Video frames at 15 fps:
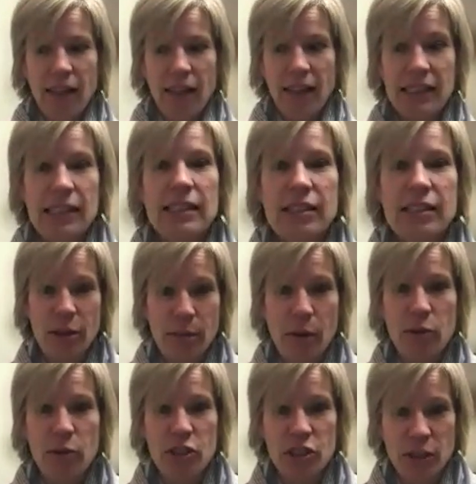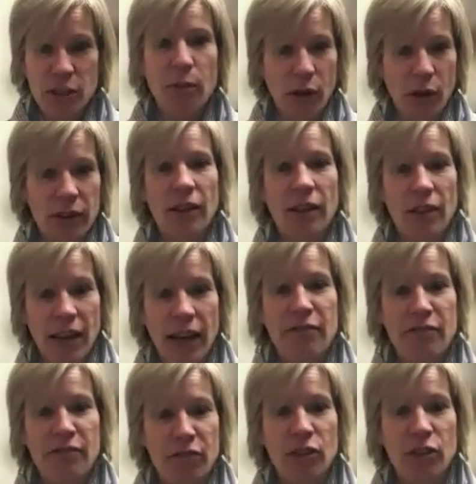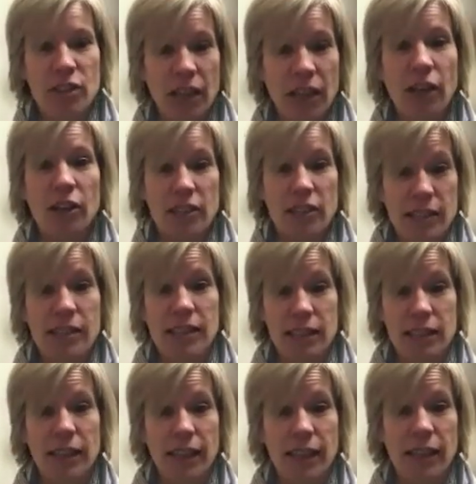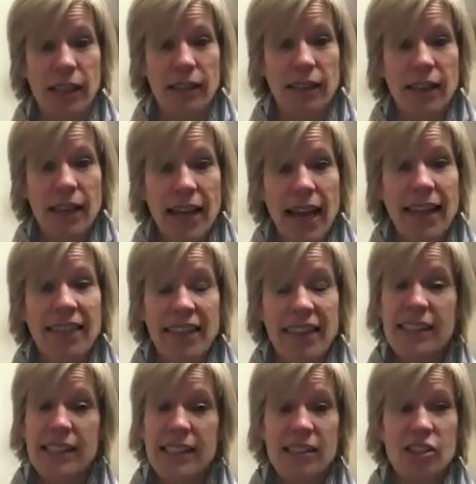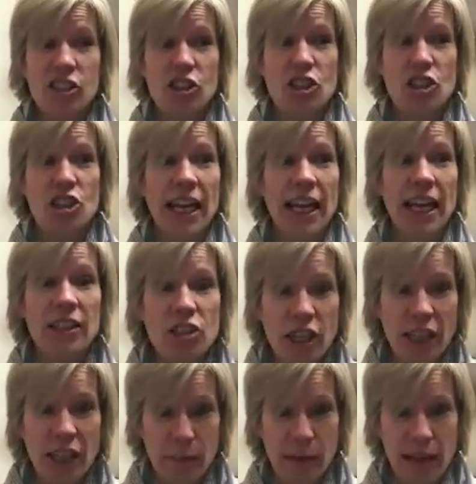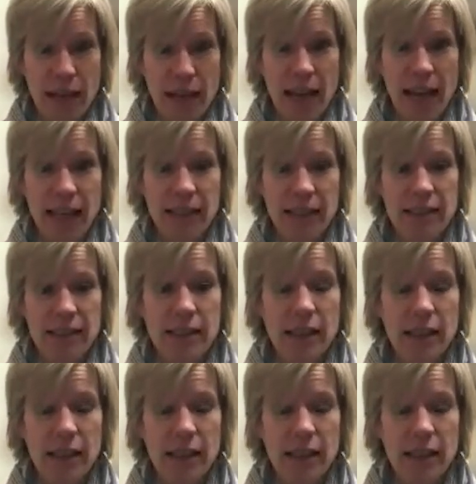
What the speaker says: This the most important thing I've ever done artistically. And this is changing me and